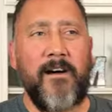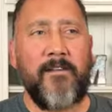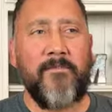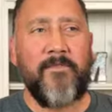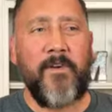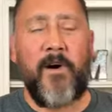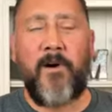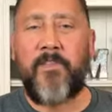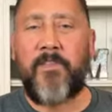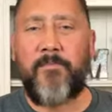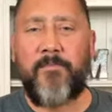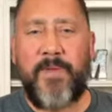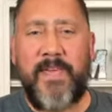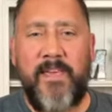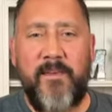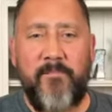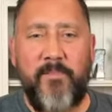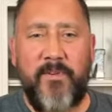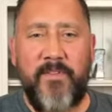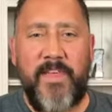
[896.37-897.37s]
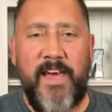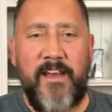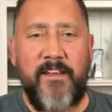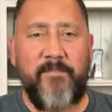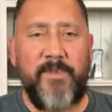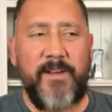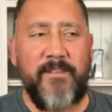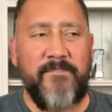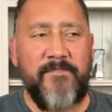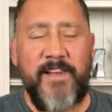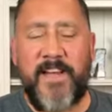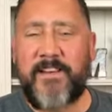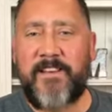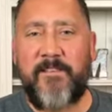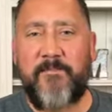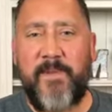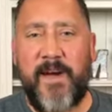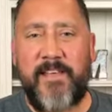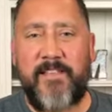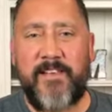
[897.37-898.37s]
all the people that have been
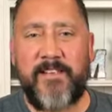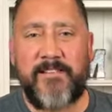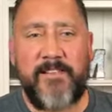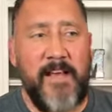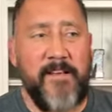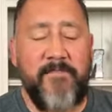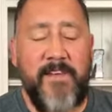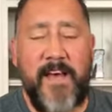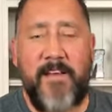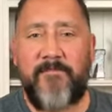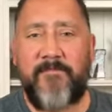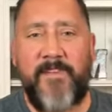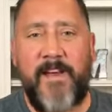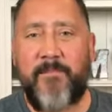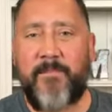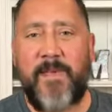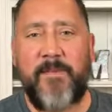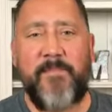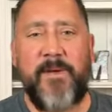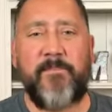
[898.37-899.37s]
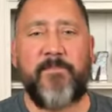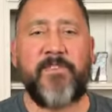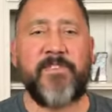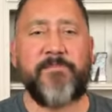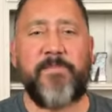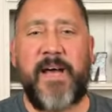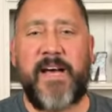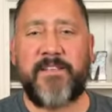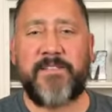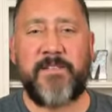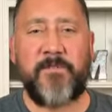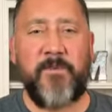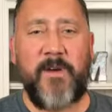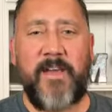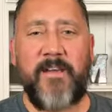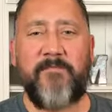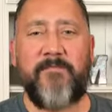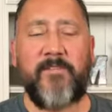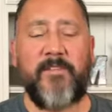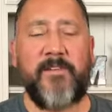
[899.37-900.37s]
affected by this, I've had family members pass
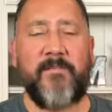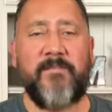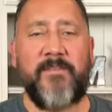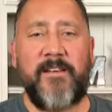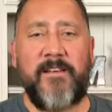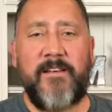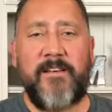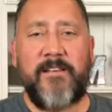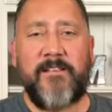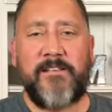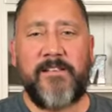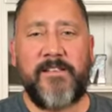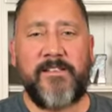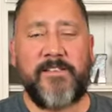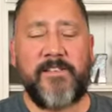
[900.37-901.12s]
away from this